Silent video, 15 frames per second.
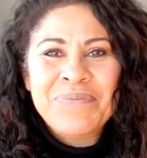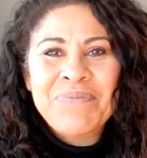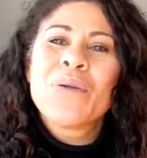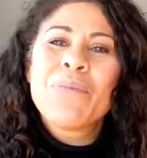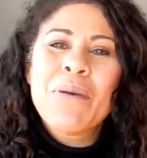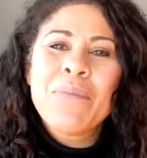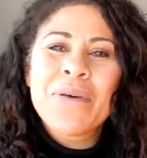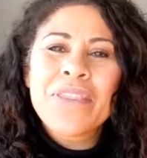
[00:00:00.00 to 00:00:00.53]

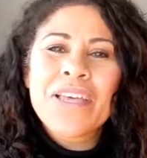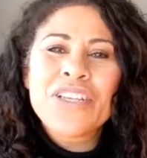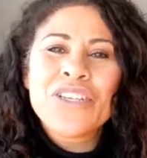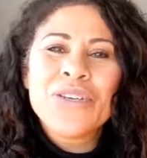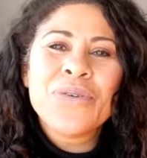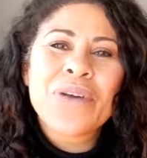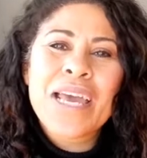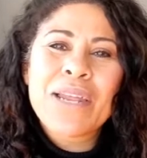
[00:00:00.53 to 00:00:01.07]
Remember that
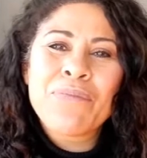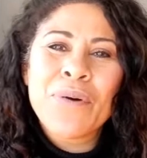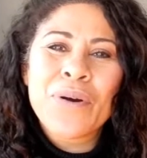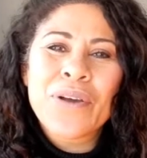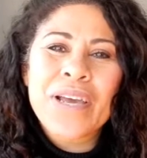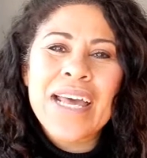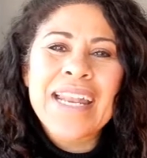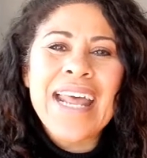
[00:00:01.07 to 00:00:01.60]
you can
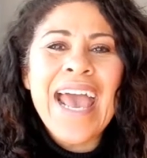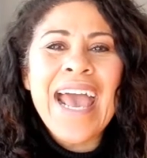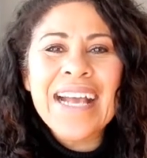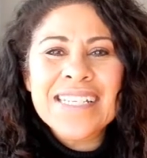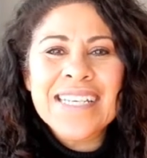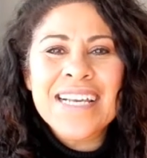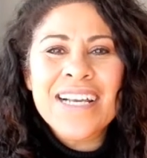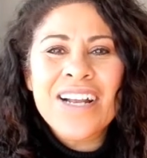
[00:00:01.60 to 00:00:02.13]
book an
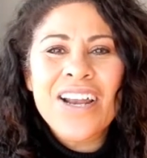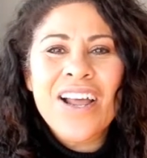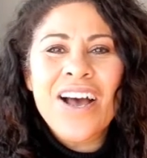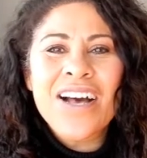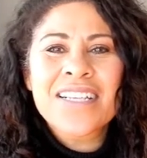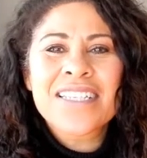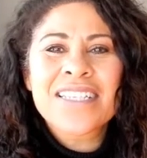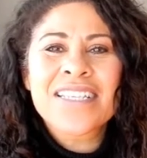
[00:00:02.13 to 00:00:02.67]
acting
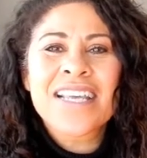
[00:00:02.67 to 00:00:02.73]
class,